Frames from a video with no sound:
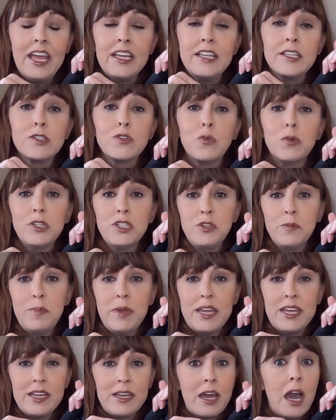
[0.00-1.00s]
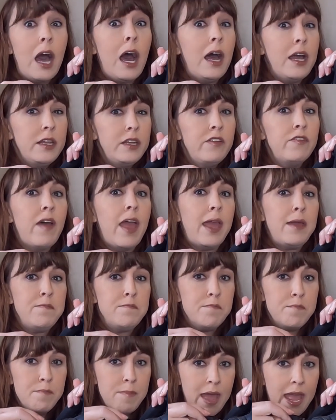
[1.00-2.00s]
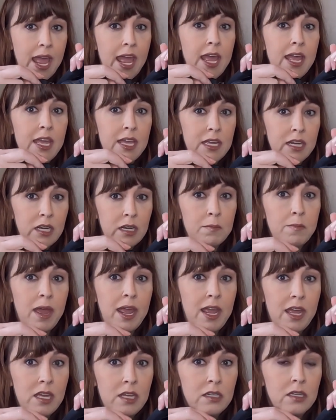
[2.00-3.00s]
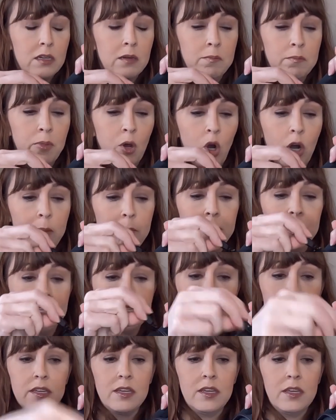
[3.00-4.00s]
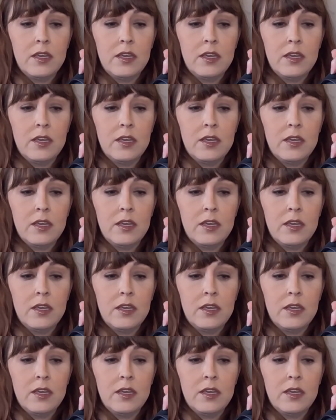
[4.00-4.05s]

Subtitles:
is going to be kind of a main compartment.